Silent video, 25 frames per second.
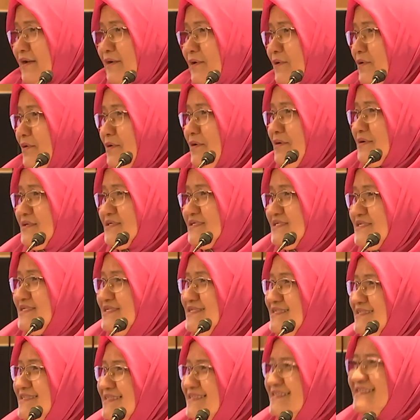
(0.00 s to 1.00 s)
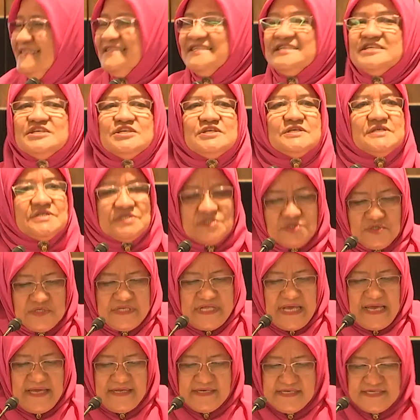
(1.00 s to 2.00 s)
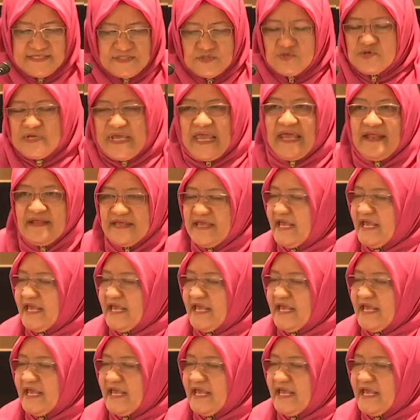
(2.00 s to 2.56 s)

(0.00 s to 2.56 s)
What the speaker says: close. So the idea is you can